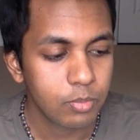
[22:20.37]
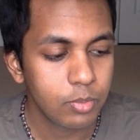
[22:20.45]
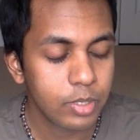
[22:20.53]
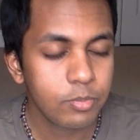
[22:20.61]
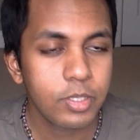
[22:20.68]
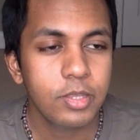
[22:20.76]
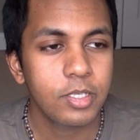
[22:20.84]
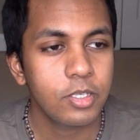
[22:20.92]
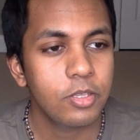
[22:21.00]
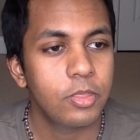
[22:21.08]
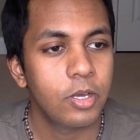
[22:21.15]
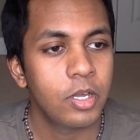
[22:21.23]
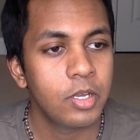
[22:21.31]
when we think a
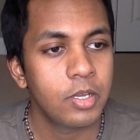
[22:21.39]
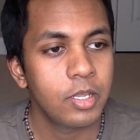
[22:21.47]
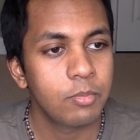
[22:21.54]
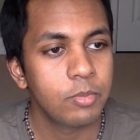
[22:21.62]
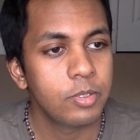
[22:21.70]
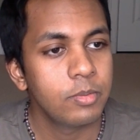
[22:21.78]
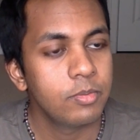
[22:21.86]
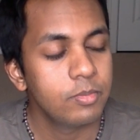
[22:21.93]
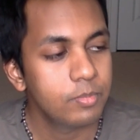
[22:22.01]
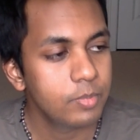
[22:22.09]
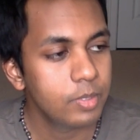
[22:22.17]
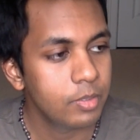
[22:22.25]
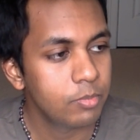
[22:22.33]
thought and we
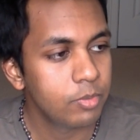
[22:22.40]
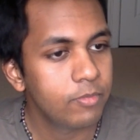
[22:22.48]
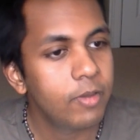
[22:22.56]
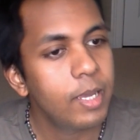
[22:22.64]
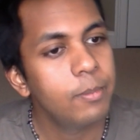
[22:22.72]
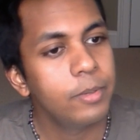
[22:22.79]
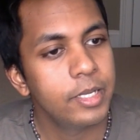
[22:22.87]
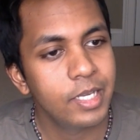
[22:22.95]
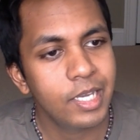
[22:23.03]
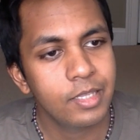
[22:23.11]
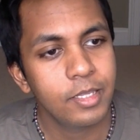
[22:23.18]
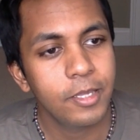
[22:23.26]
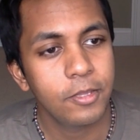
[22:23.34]
vibrate
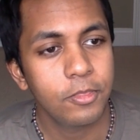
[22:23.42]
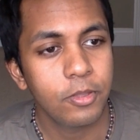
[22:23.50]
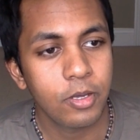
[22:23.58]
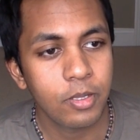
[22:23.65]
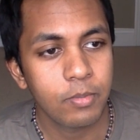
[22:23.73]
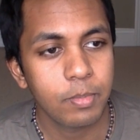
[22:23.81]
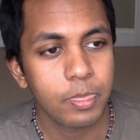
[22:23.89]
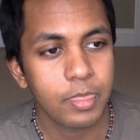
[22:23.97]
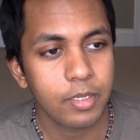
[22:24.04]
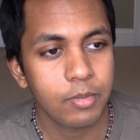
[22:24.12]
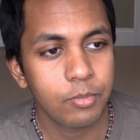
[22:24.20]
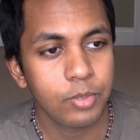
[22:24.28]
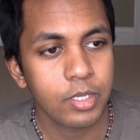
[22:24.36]
at that thought,
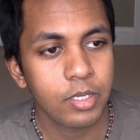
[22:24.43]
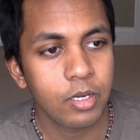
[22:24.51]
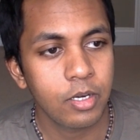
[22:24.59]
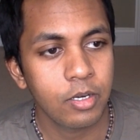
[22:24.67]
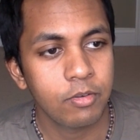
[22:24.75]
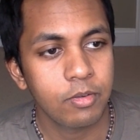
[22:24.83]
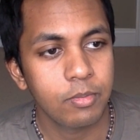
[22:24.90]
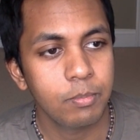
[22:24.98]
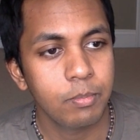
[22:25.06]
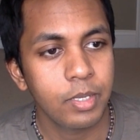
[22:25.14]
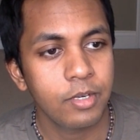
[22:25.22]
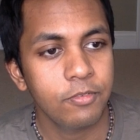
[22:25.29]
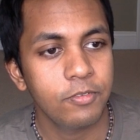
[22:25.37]
we are
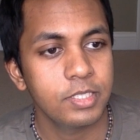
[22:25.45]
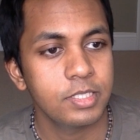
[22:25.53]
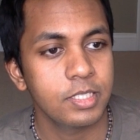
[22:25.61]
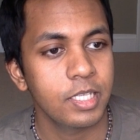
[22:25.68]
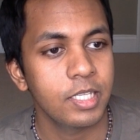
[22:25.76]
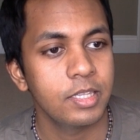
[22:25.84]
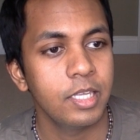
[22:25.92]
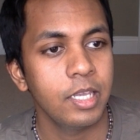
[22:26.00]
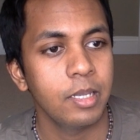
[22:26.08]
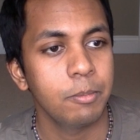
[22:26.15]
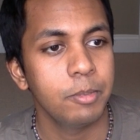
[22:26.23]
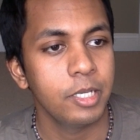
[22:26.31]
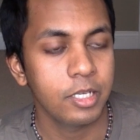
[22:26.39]
manifesting that
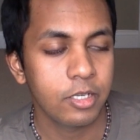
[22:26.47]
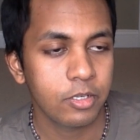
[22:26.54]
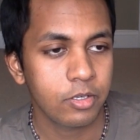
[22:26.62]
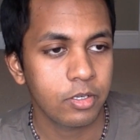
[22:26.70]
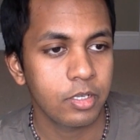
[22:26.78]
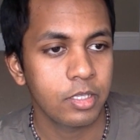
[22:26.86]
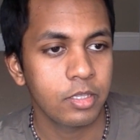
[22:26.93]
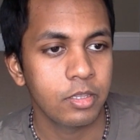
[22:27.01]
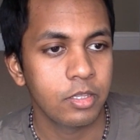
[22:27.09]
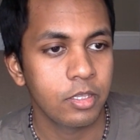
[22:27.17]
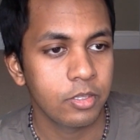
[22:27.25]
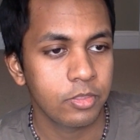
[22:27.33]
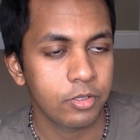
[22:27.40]
thing. But here in
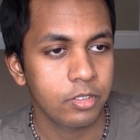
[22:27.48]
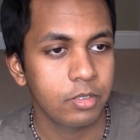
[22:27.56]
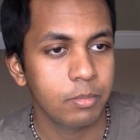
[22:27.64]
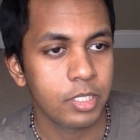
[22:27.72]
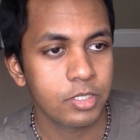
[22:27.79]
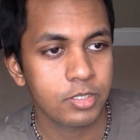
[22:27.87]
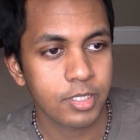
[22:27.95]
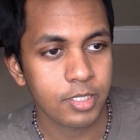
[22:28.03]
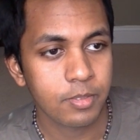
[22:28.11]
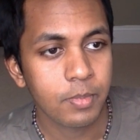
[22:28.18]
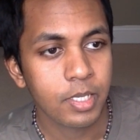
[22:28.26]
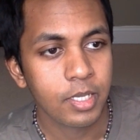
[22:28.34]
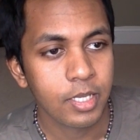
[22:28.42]
the third
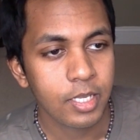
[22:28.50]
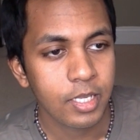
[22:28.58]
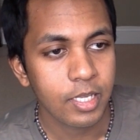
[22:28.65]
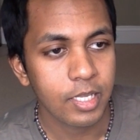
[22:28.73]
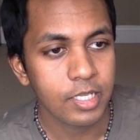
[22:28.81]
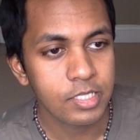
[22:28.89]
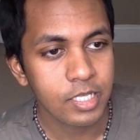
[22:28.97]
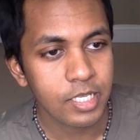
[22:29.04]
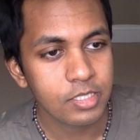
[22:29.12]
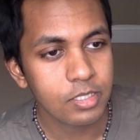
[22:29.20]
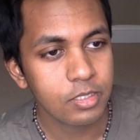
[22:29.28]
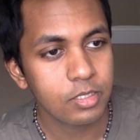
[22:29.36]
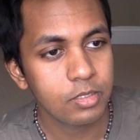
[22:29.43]
dimension, it
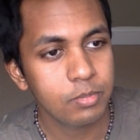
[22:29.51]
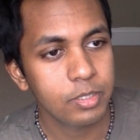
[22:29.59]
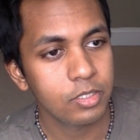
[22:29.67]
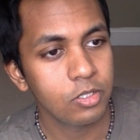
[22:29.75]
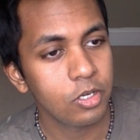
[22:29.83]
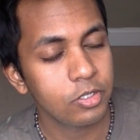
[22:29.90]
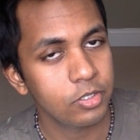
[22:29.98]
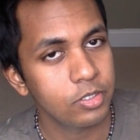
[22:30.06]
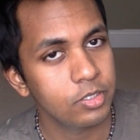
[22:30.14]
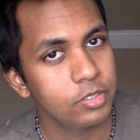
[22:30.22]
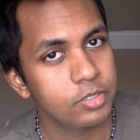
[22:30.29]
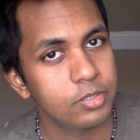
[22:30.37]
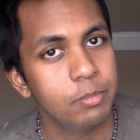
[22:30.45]
takes a little bit longer.
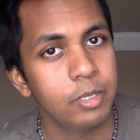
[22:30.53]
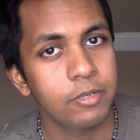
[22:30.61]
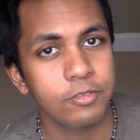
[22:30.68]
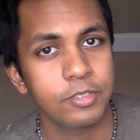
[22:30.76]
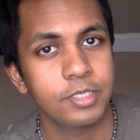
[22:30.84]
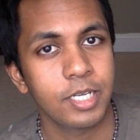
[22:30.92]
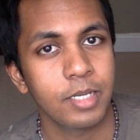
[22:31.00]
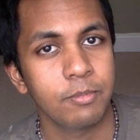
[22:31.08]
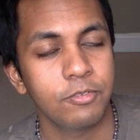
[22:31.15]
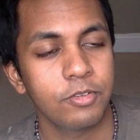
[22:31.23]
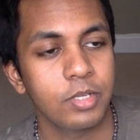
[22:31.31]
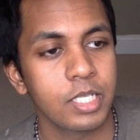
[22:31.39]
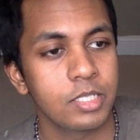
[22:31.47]
There's a buffer time
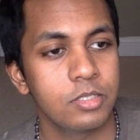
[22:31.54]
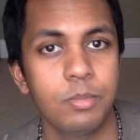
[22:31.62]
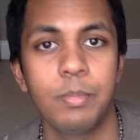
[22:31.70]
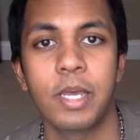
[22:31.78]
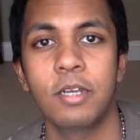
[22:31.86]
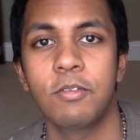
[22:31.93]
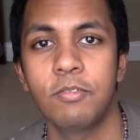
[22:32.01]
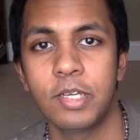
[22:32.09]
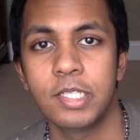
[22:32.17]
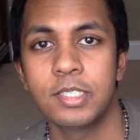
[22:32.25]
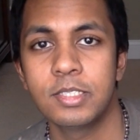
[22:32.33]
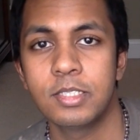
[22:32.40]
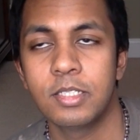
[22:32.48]
for it to
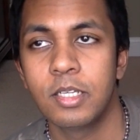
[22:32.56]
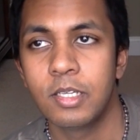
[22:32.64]
manifest.